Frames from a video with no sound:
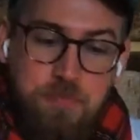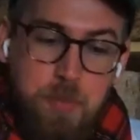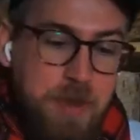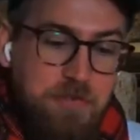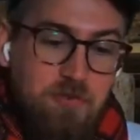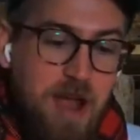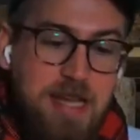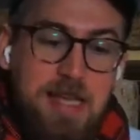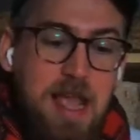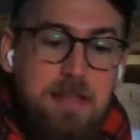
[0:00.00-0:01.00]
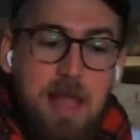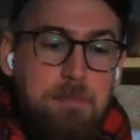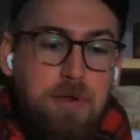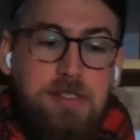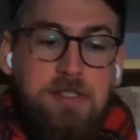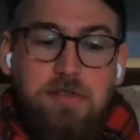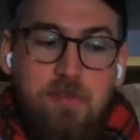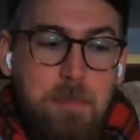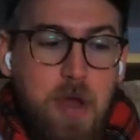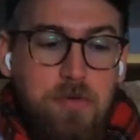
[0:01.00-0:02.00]
we've eradicated that presence of
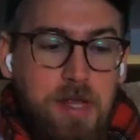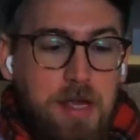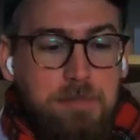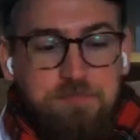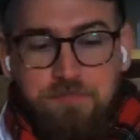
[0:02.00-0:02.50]
ammonia